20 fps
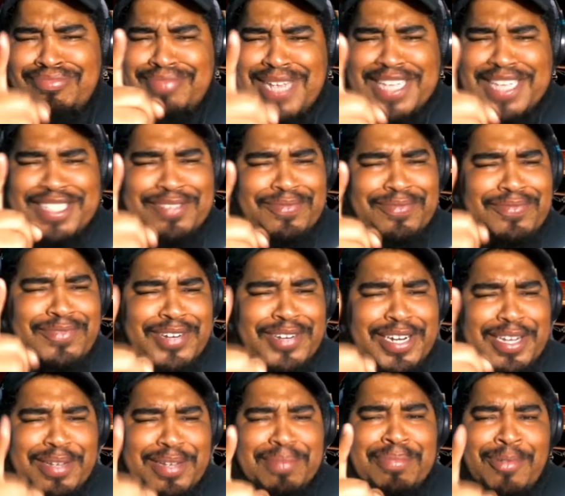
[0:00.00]
That's a
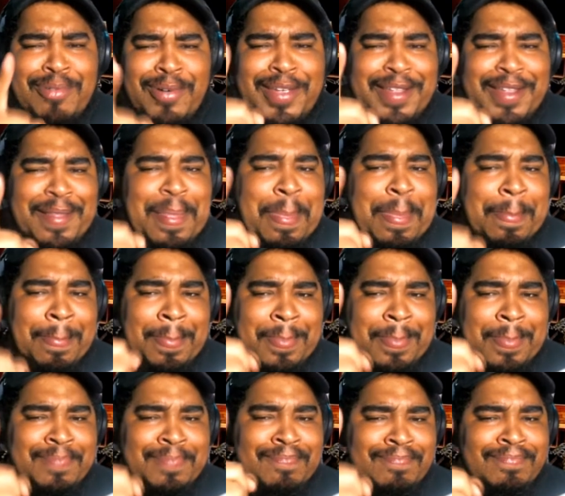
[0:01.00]
really good point.
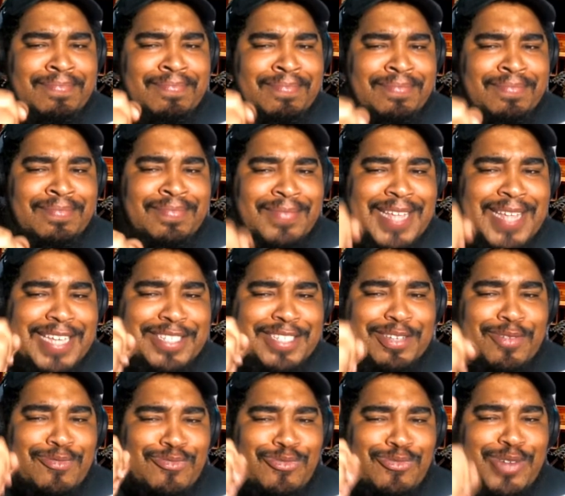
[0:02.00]
That's
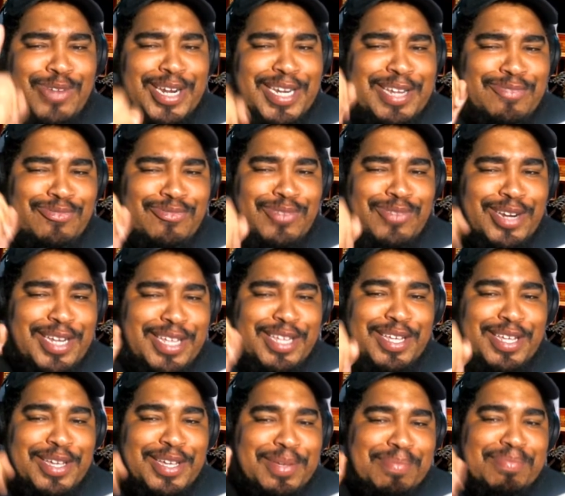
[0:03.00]
a really, really
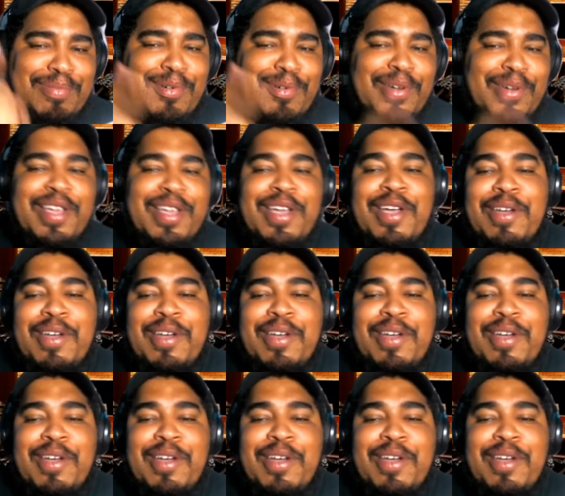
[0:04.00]
good point.